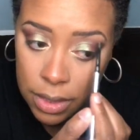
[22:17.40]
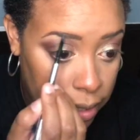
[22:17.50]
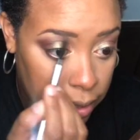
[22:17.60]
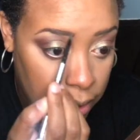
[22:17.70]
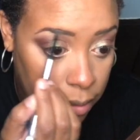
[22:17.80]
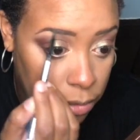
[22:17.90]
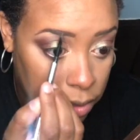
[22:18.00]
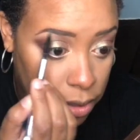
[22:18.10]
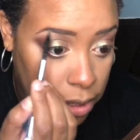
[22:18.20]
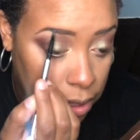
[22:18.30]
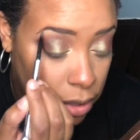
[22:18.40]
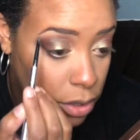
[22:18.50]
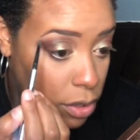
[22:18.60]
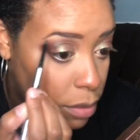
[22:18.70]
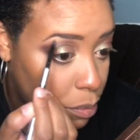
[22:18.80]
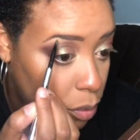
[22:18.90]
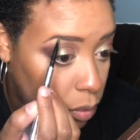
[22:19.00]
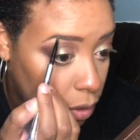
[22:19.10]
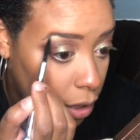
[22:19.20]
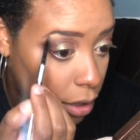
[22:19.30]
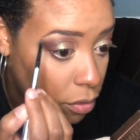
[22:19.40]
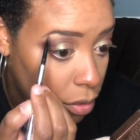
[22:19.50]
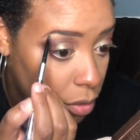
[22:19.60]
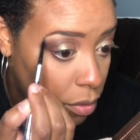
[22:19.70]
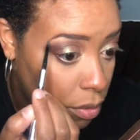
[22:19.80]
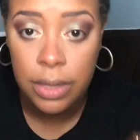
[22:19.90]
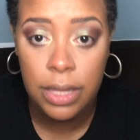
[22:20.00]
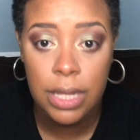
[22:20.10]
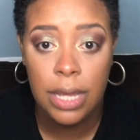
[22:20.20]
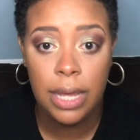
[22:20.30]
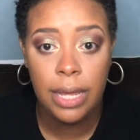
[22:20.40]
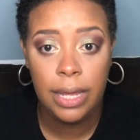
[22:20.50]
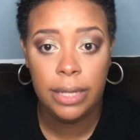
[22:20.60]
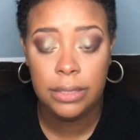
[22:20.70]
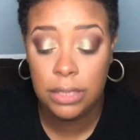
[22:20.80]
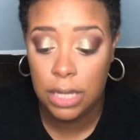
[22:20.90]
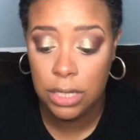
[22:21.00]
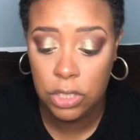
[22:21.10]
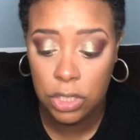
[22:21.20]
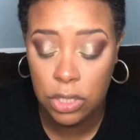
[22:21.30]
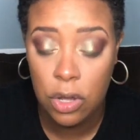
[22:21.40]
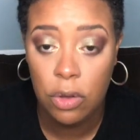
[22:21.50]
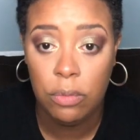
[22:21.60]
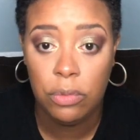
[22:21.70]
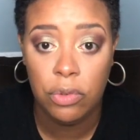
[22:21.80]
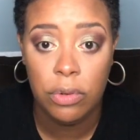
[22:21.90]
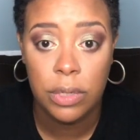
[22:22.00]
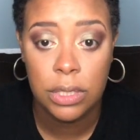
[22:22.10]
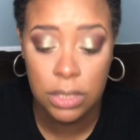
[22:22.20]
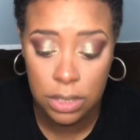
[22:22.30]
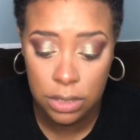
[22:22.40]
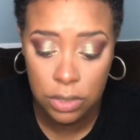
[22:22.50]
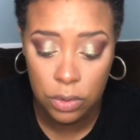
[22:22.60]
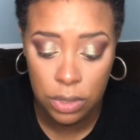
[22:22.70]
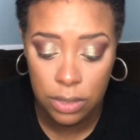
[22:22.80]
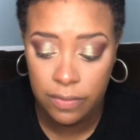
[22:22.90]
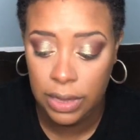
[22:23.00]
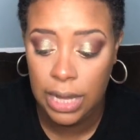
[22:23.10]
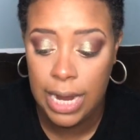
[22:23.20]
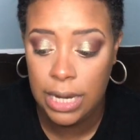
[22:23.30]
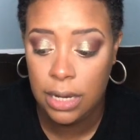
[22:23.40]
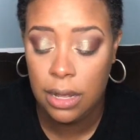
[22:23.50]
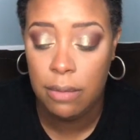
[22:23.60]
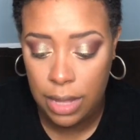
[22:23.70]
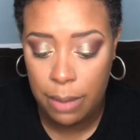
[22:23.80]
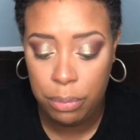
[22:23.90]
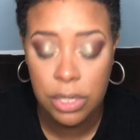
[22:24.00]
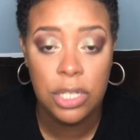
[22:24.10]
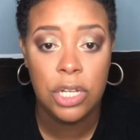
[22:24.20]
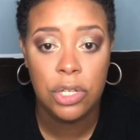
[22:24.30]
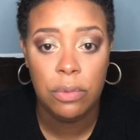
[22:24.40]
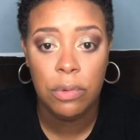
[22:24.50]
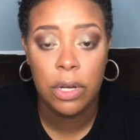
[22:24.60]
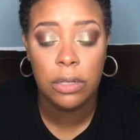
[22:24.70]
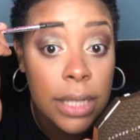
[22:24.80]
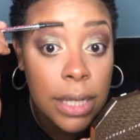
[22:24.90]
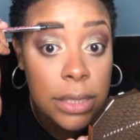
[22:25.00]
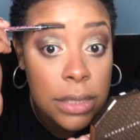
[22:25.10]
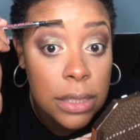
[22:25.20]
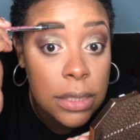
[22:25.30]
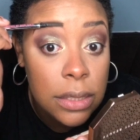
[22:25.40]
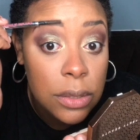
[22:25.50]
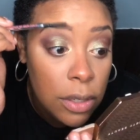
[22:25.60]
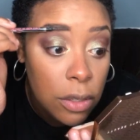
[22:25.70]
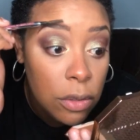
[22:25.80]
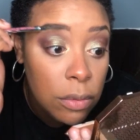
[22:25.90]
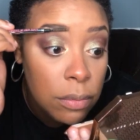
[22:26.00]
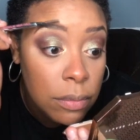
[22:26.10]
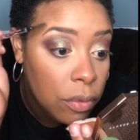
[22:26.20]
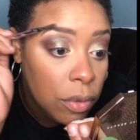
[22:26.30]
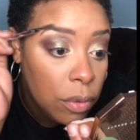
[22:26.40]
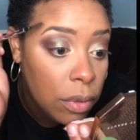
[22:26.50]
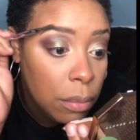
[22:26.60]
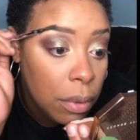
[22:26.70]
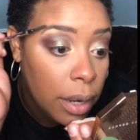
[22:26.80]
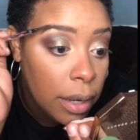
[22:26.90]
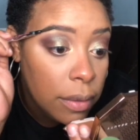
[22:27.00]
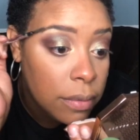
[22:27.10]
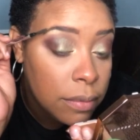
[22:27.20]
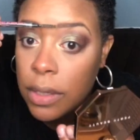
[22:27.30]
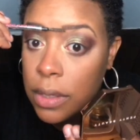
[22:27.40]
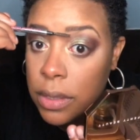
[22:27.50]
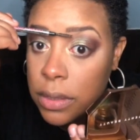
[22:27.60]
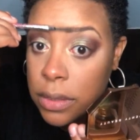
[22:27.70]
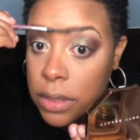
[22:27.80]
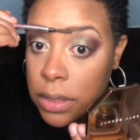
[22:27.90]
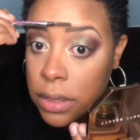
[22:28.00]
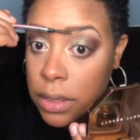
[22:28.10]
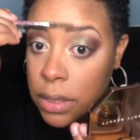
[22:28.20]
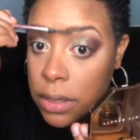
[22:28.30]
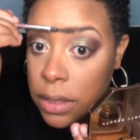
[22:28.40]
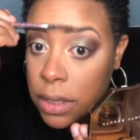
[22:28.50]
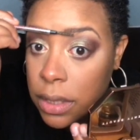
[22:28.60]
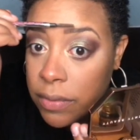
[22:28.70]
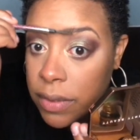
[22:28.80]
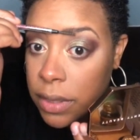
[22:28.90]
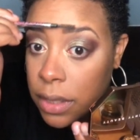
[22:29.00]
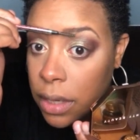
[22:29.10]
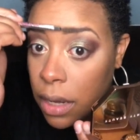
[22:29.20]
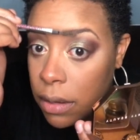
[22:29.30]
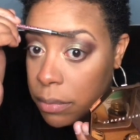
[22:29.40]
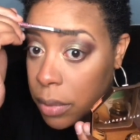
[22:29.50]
And then I'm going to take the spoolie through the end and just comb through it to sort of lighten up that precision work. And I just comb through the brow just to even it up.